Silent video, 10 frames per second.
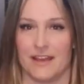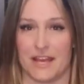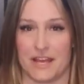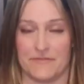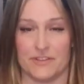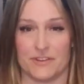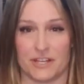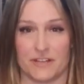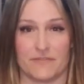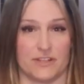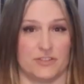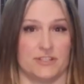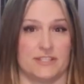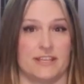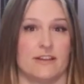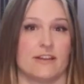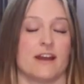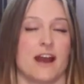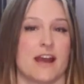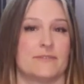If you're an adventure
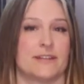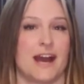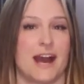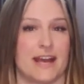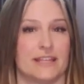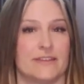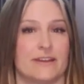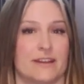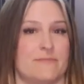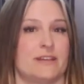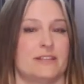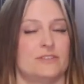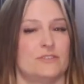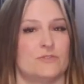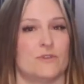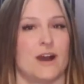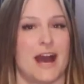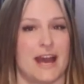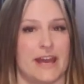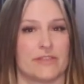seeker, I would highly recommend you
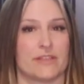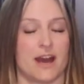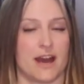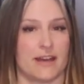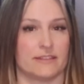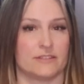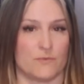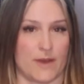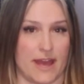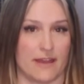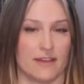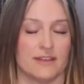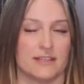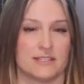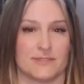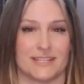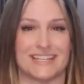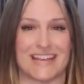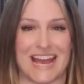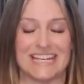hike the Highland Way. So it's a
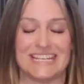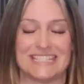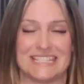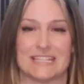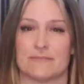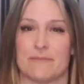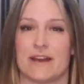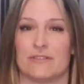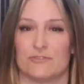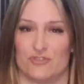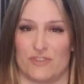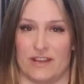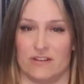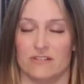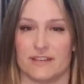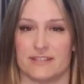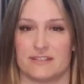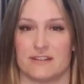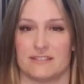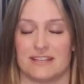96-mile trail that
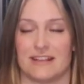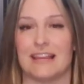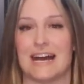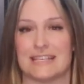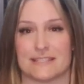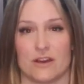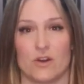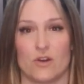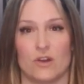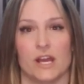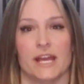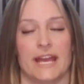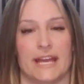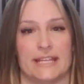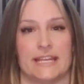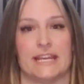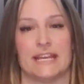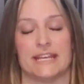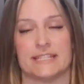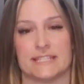starts in Glasgow, and then it
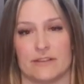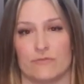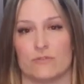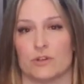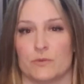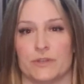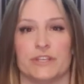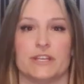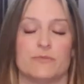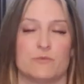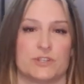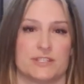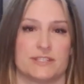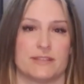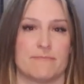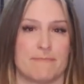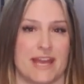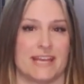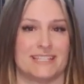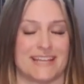ends at Fort William, which is the
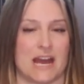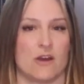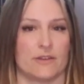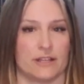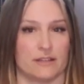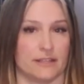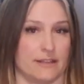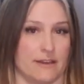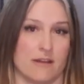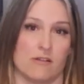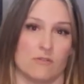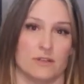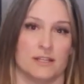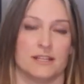main town in Glencoe.